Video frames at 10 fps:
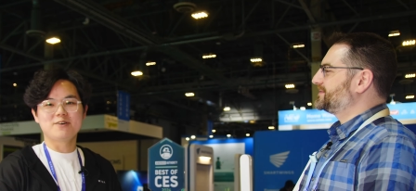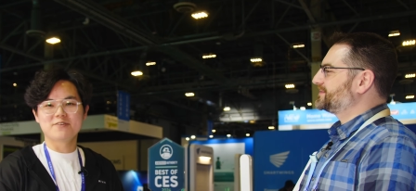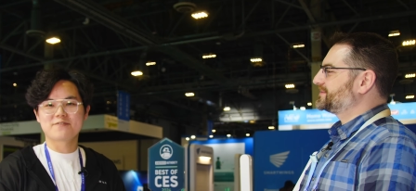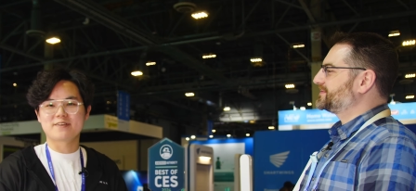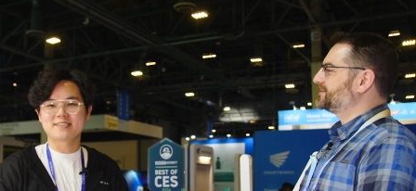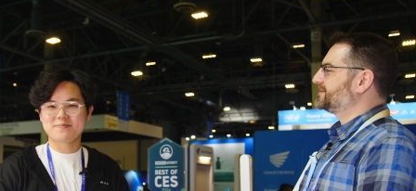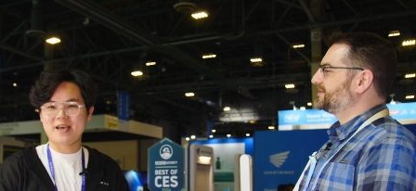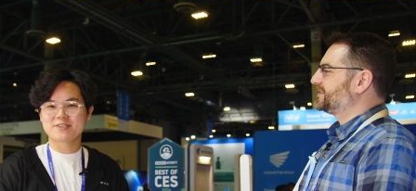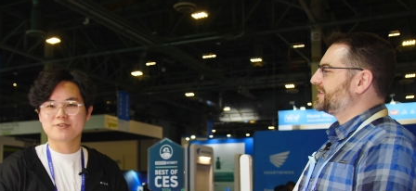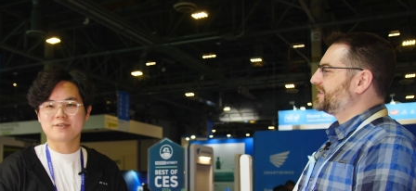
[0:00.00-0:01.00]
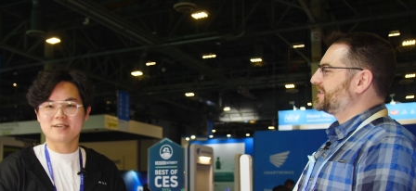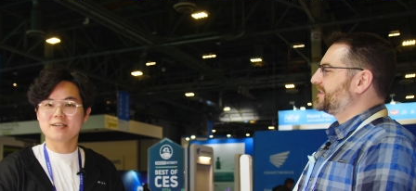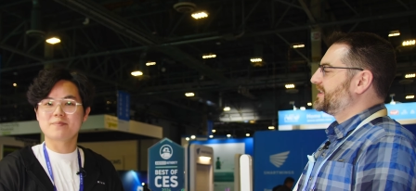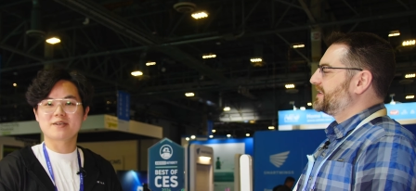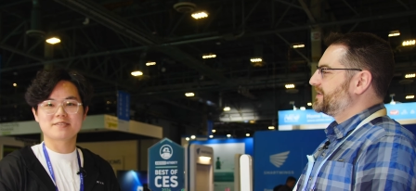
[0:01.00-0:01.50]
Speaker 1: offer a special
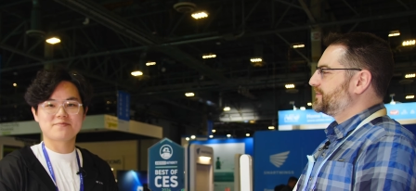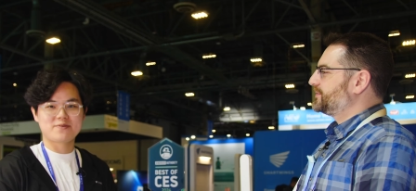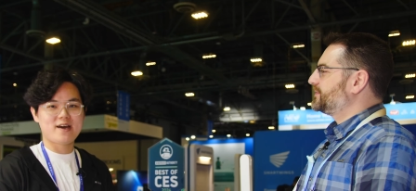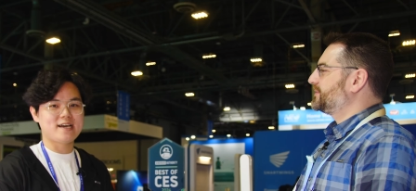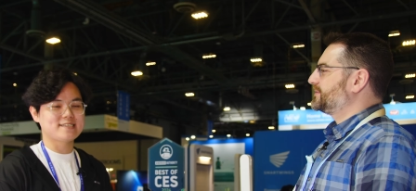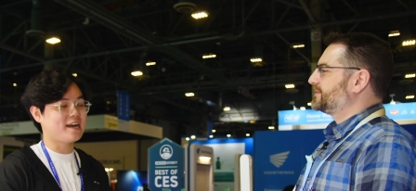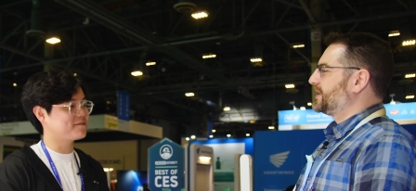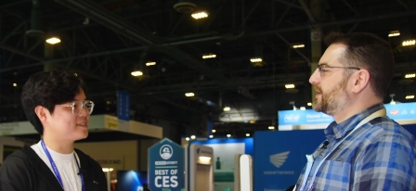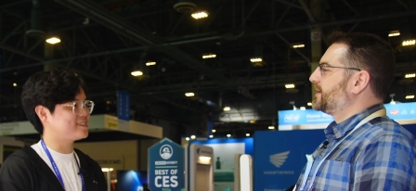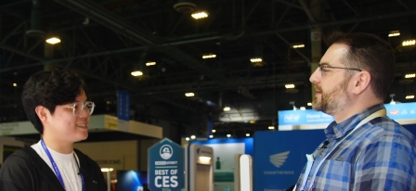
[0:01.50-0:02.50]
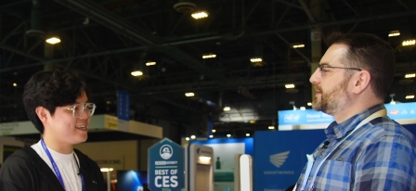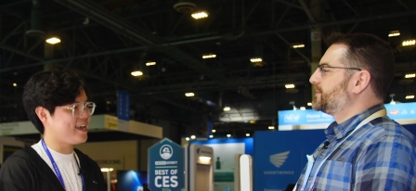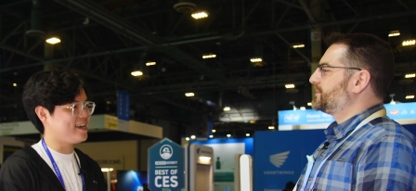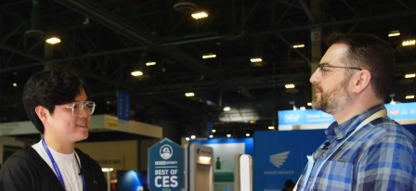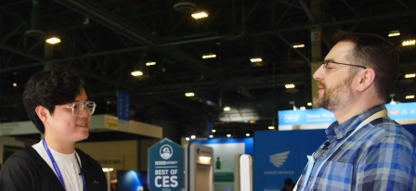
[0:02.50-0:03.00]
early bird price after
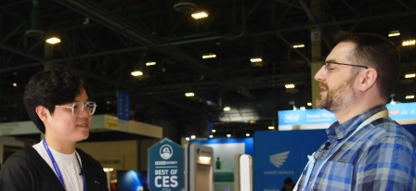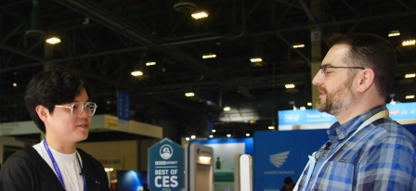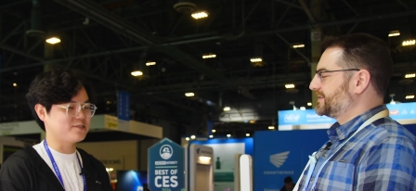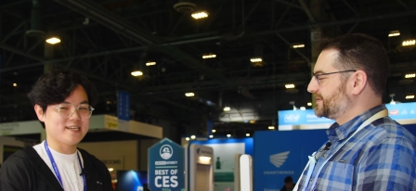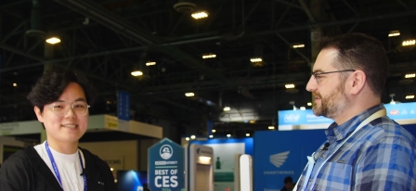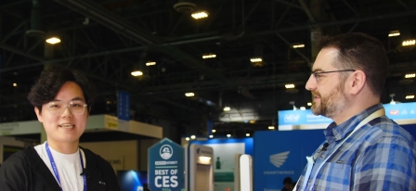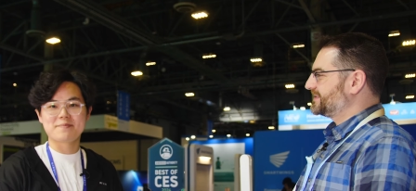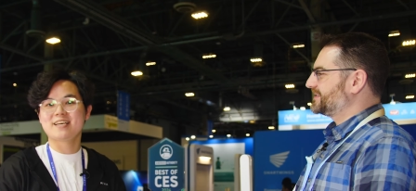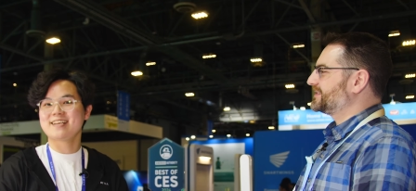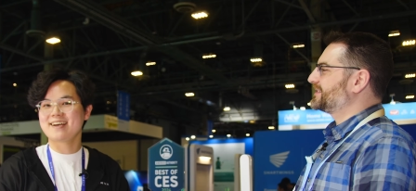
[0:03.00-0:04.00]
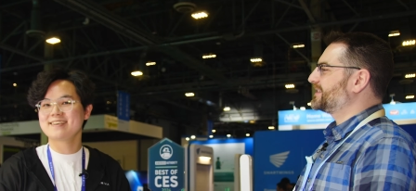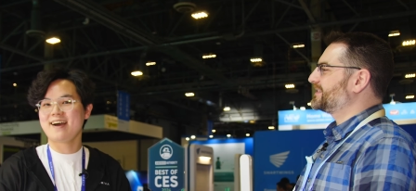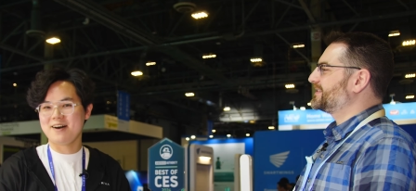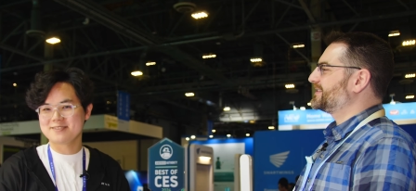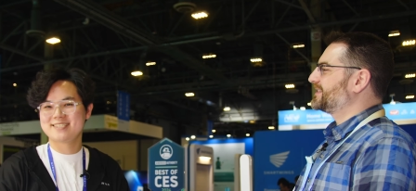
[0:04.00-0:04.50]
CES, so just keep an eye
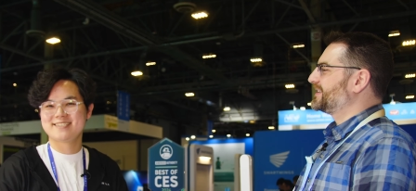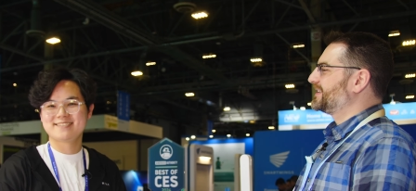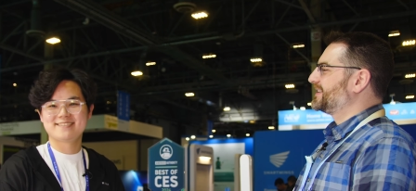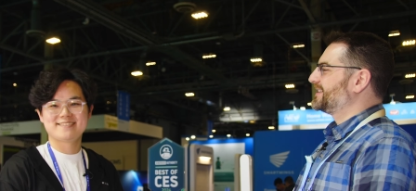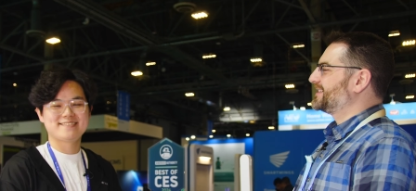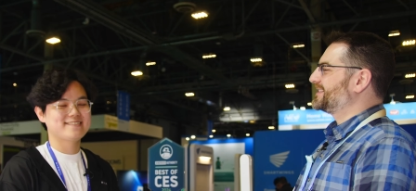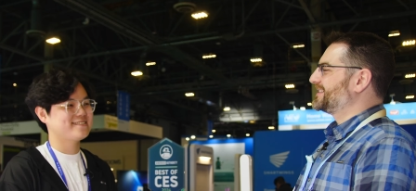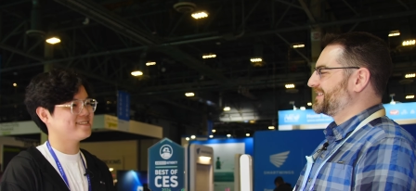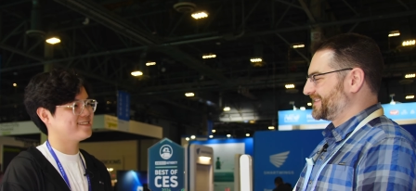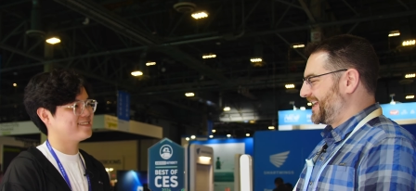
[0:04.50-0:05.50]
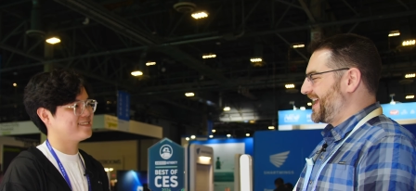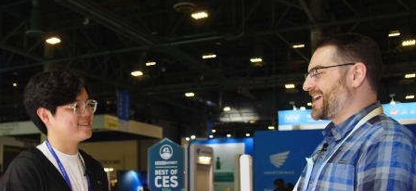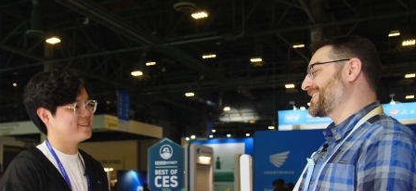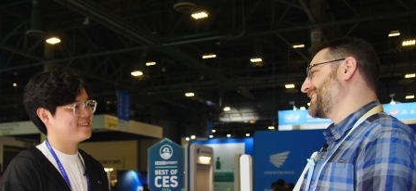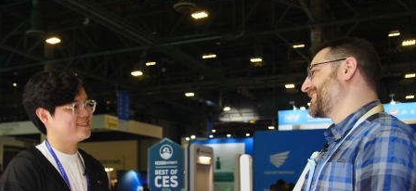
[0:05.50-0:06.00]
out.
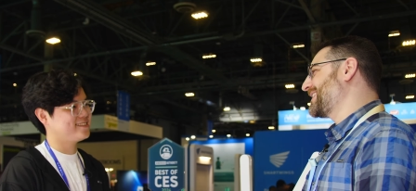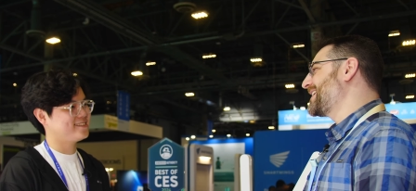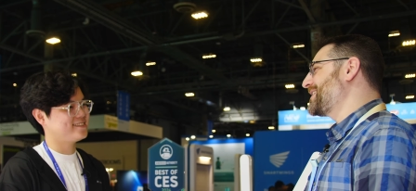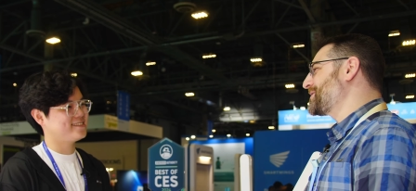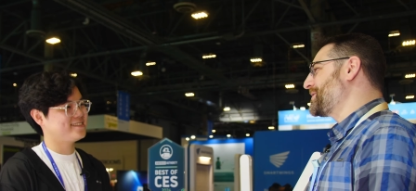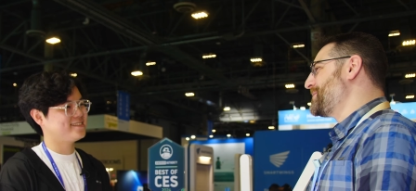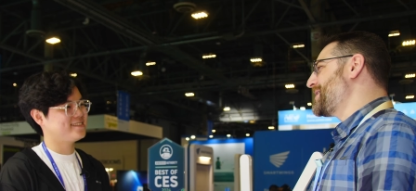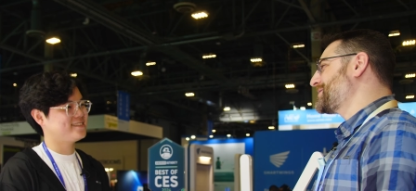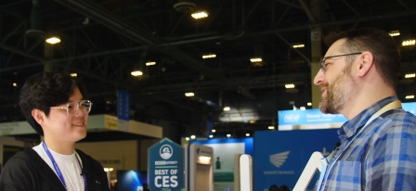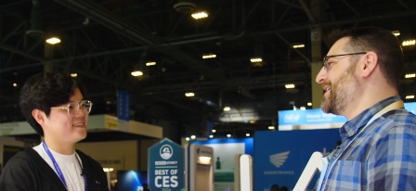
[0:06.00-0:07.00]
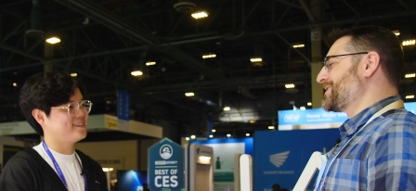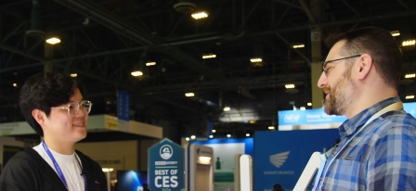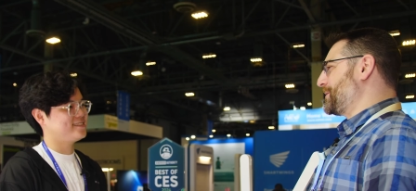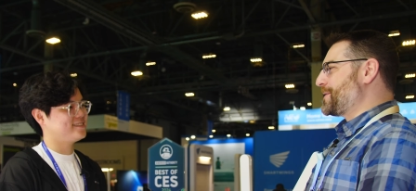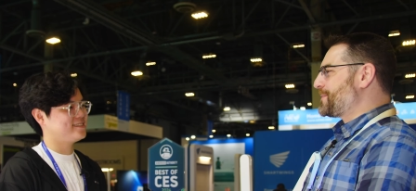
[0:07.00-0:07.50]
Speaker 2: Excellent, thank you so much.
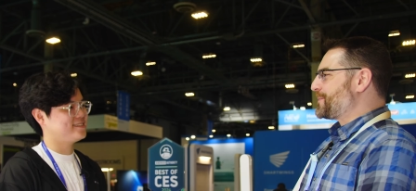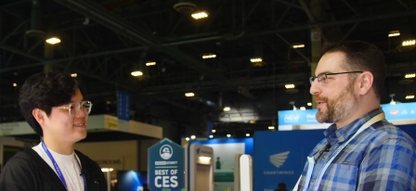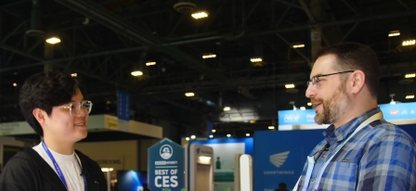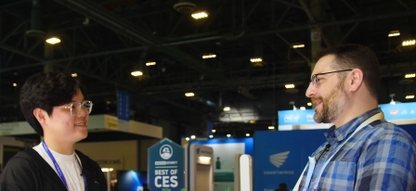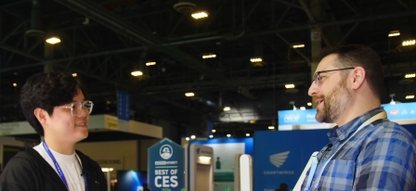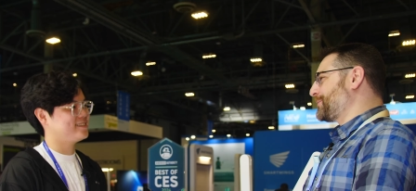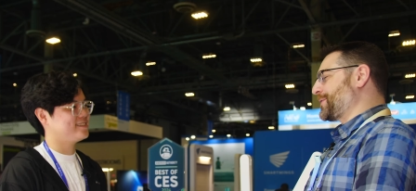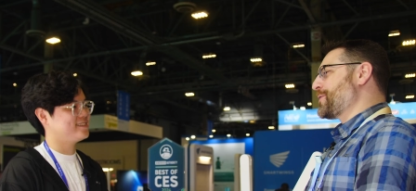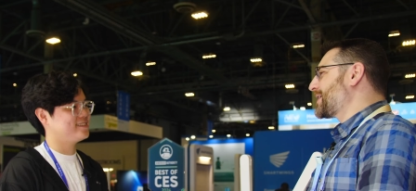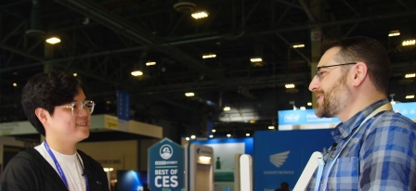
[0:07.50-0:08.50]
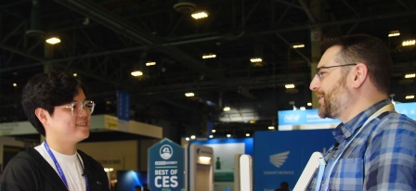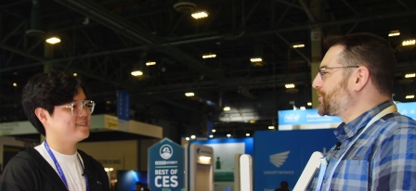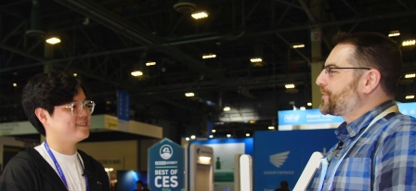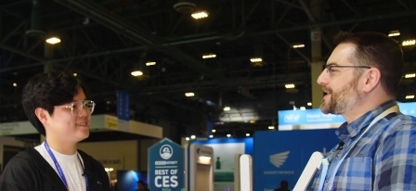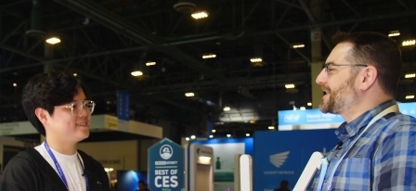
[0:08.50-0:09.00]
So we've been putting the FreoX
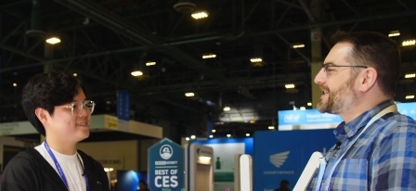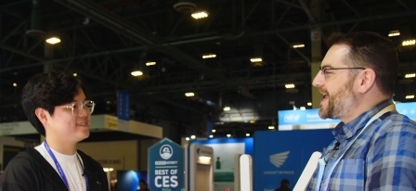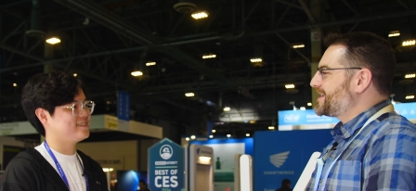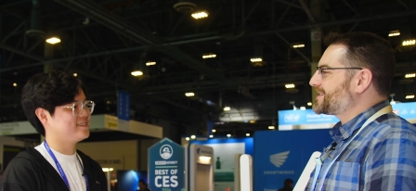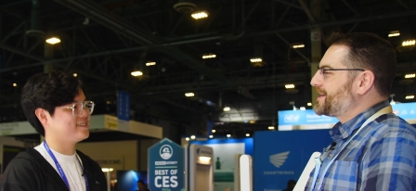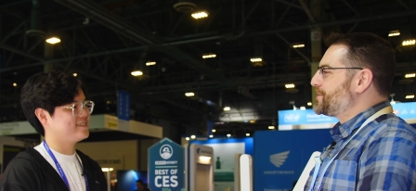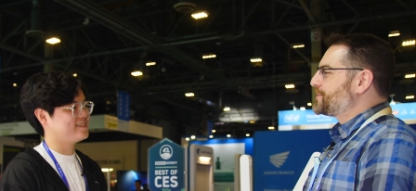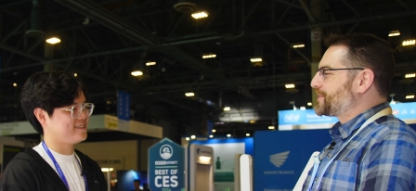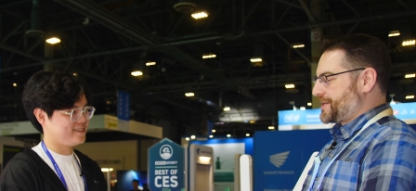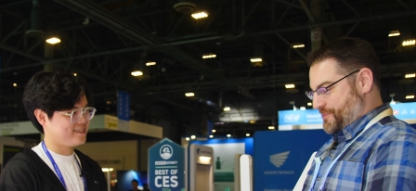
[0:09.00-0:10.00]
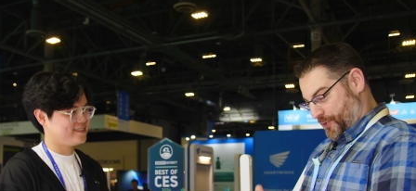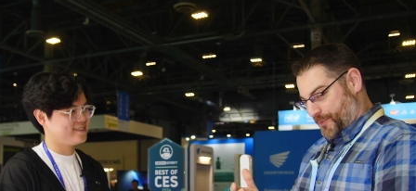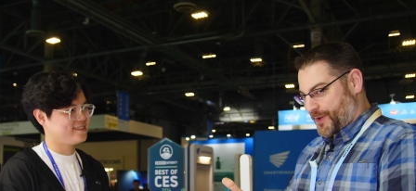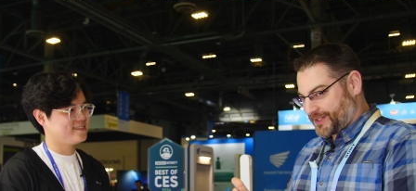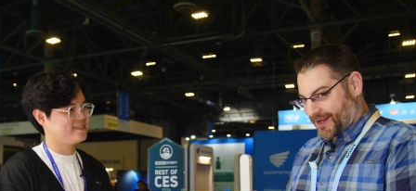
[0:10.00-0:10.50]
Ultra to the test. Uh, we'll see more
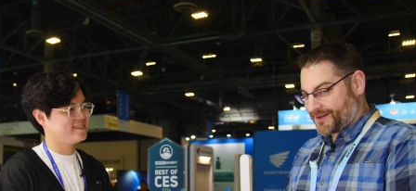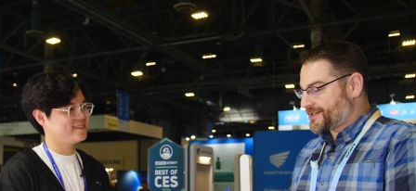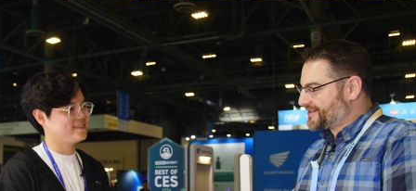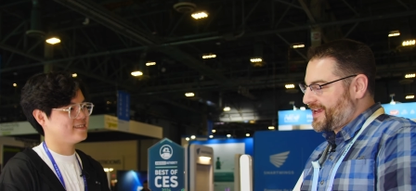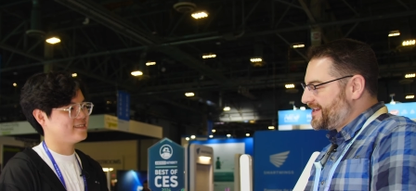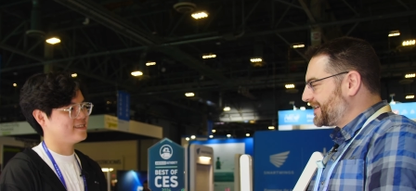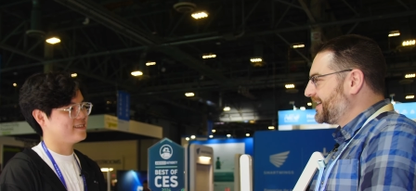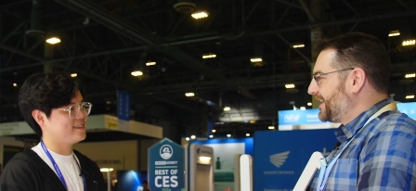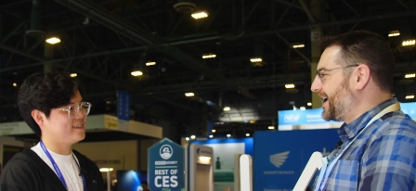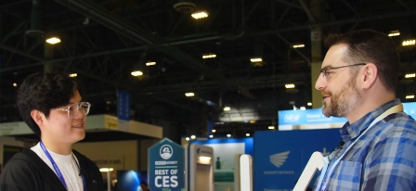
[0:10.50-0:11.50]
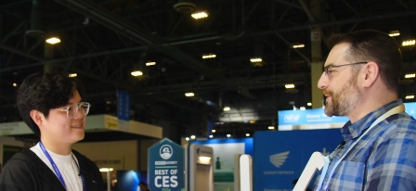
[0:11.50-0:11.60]
about that on the site, and